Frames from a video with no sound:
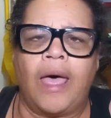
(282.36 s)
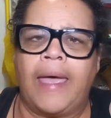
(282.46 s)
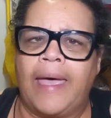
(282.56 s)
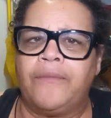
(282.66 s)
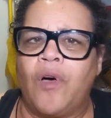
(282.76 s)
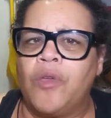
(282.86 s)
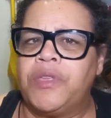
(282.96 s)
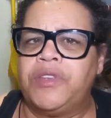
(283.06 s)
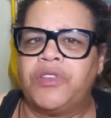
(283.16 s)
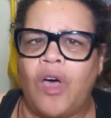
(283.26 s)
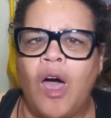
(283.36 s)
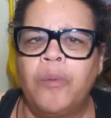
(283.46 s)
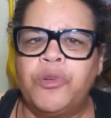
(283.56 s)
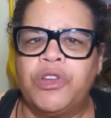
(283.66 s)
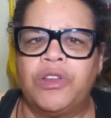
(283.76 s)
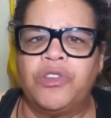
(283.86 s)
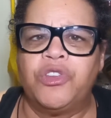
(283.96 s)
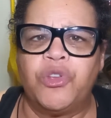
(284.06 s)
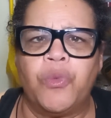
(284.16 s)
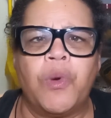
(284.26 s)
I have all these
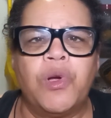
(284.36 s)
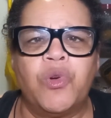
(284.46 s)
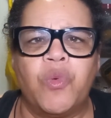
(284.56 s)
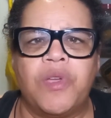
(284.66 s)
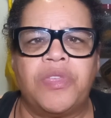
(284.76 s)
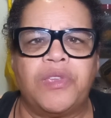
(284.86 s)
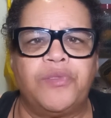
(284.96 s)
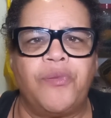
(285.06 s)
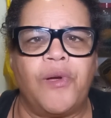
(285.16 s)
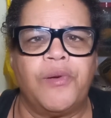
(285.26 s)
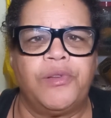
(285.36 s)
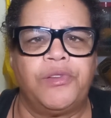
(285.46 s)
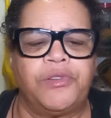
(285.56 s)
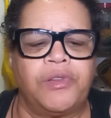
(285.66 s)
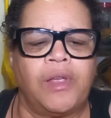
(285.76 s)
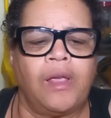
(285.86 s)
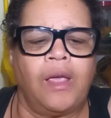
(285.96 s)
options to work with as far as